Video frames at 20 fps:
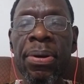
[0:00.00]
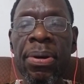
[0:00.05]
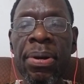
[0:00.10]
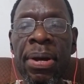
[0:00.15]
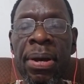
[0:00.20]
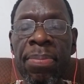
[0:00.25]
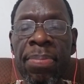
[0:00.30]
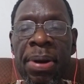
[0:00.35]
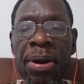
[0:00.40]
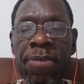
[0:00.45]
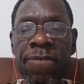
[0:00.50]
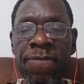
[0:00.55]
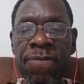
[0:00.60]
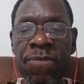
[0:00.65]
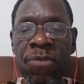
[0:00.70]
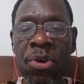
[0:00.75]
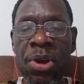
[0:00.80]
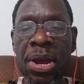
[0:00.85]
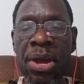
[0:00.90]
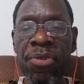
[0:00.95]
about
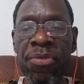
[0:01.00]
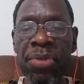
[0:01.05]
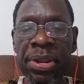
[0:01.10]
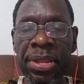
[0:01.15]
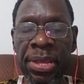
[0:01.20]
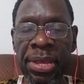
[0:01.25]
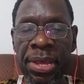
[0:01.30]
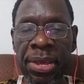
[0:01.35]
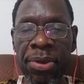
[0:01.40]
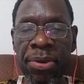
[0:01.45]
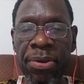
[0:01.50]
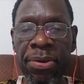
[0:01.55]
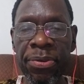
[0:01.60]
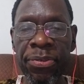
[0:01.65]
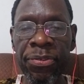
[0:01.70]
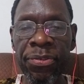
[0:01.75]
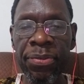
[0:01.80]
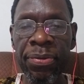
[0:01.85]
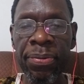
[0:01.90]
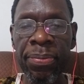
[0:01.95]
400
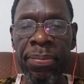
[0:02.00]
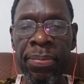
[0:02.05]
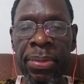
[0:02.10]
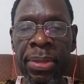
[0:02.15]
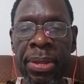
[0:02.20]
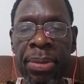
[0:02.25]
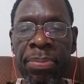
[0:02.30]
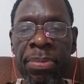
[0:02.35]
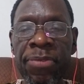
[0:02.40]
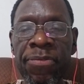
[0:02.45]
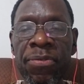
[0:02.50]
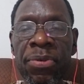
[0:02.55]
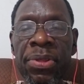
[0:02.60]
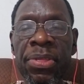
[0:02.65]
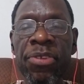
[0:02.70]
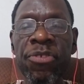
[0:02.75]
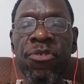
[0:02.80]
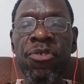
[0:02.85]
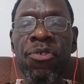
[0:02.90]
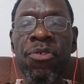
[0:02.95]
years before the
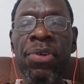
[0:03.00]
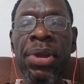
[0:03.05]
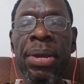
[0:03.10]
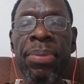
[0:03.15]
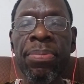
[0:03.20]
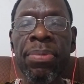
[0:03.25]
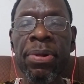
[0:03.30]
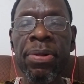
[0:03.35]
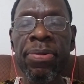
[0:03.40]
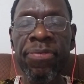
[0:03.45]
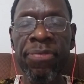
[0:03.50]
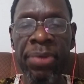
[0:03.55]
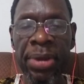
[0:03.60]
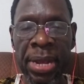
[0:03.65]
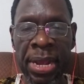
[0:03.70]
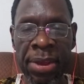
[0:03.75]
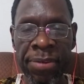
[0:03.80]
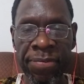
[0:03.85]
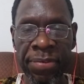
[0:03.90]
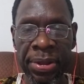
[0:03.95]
scramble for
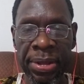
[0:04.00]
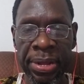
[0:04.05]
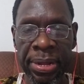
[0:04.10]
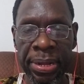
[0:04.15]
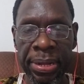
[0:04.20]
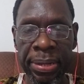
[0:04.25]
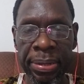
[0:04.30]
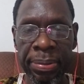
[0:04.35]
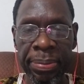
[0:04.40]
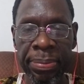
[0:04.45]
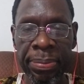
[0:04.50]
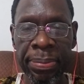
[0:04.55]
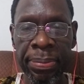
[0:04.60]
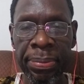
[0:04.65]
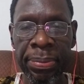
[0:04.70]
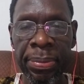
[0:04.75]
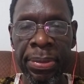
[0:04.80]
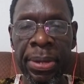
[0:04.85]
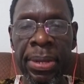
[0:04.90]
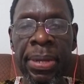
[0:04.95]
Africa,
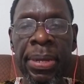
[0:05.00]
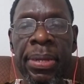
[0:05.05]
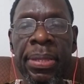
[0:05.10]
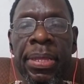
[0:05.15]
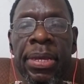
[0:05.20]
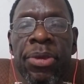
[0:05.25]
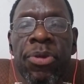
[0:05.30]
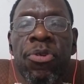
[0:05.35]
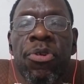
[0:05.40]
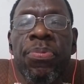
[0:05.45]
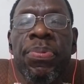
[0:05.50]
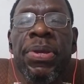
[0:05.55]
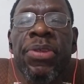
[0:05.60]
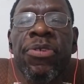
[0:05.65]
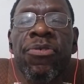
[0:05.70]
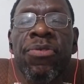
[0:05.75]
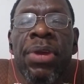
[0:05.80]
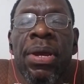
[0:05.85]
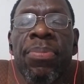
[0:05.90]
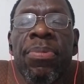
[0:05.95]
the European
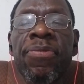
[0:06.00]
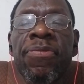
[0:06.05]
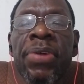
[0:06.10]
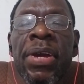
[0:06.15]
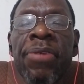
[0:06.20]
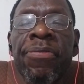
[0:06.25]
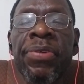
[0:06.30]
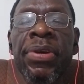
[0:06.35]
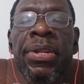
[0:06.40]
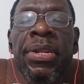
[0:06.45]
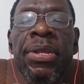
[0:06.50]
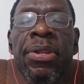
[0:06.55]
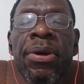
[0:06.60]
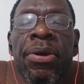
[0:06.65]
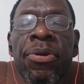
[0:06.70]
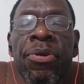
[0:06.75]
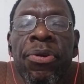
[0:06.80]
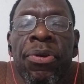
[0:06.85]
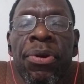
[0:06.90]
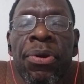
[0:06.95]
scramble for Africa did not
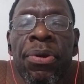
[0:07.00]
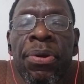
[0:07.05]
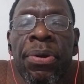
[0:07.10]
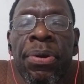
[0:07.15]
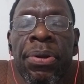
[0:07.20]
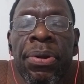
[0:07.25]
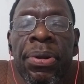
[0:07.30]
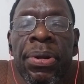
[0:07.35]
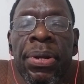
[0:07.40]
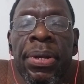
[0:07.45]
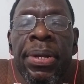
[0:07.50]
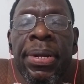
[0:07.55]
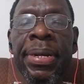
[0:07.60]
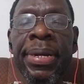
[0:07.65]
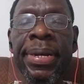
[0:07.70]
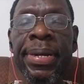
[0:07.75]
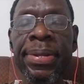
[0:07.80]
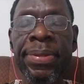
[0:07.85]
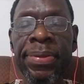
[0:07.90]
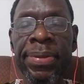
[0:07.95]
occur
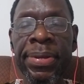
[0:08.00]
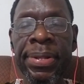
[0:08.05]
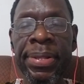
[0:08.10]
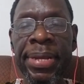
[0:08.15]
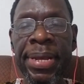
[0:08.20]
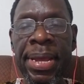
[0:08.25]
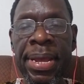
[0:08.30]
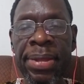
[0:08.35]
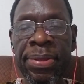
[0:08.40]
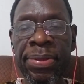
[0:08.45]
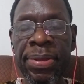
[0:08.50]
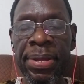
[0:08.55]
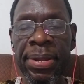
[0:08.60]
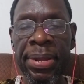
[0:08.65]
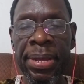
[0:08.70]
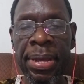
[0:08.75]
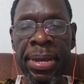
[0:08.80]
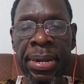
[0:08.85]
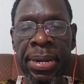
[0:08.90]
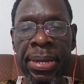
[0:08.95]
until
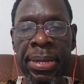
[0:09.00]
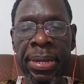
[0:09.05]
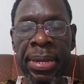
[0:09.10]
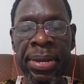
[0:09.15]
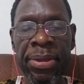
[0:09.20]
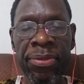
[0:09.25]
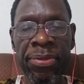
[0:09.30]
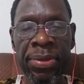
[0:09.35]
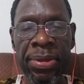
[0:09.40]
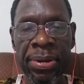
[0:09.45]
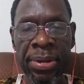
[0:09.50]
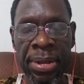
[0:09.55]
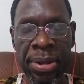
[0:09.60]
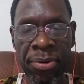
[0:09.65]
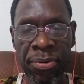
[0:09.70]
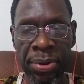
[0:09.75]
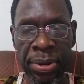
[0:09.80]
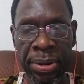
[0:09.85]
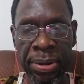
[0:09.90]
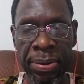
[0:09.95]
1880,
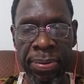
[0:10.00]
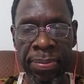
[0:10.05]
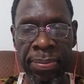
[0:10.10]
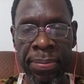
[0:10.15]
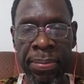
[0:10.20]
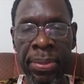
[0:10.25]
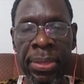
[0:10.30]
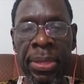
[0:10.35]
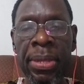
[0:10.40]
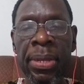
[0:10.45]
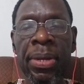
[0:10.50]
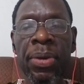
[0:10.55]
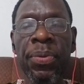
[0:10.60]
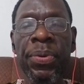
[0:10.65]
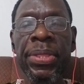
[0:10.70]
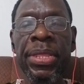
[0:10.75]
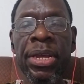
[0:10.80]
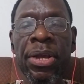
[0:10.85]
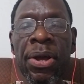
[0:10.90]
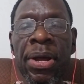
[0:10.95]
1900, when
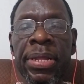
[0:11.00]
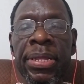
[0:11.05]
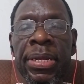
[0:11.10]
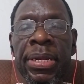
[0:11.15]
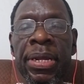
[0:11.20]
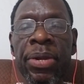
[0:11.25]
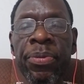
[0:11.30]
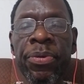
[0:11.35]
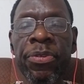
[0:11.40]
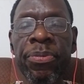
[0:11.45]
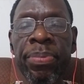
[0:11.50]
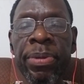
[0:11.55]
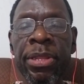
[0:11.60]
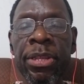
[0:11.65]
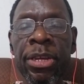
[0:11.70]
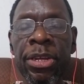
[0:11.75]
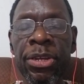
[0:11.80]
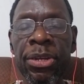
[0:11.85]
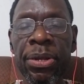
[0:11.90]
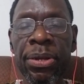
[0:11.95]
the continent was
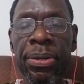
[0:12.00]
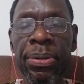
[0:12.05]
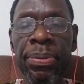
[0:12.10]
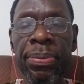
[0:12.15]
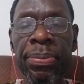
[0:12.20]
partitioned